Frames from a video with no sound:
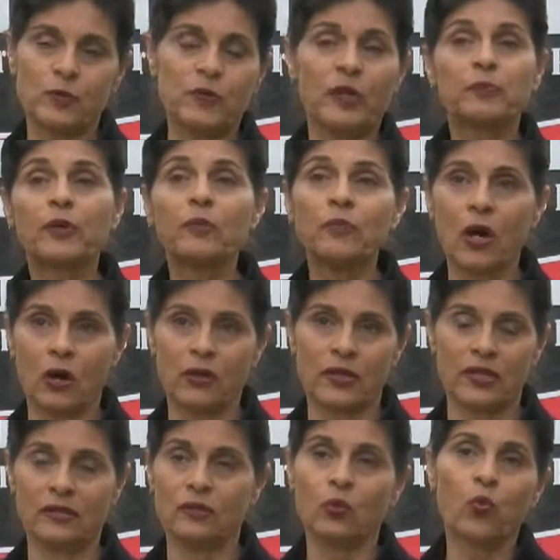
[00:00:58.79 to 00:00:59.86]
to be
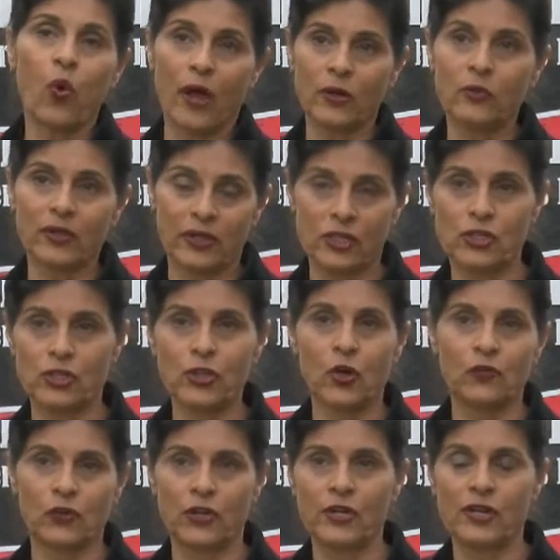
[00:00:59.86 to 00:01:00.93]
promoting one religion
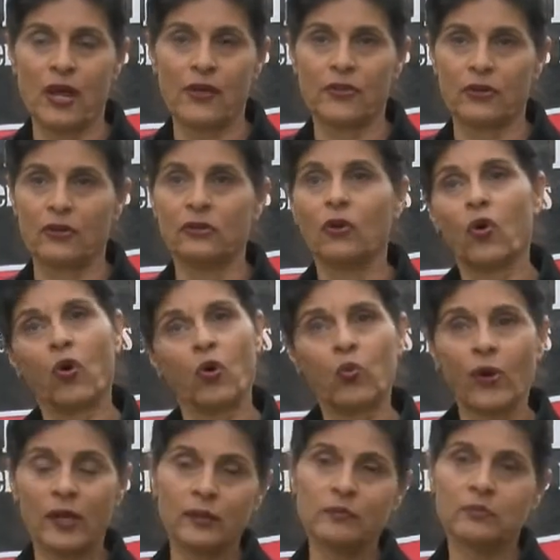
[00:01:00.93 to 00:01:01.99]
over another or
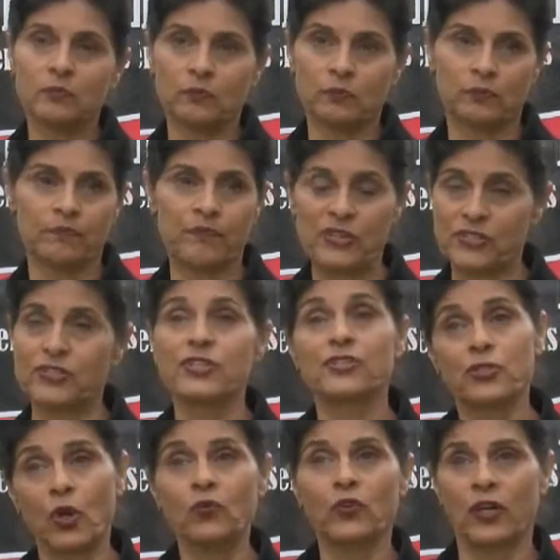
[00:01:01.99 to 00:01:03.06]
one business
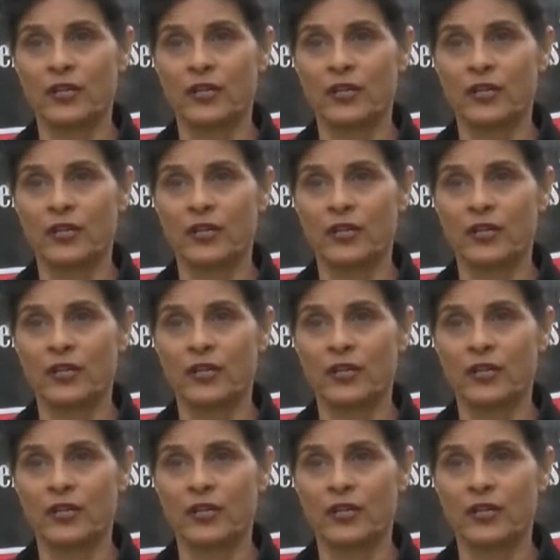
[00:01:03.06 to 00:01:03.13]
over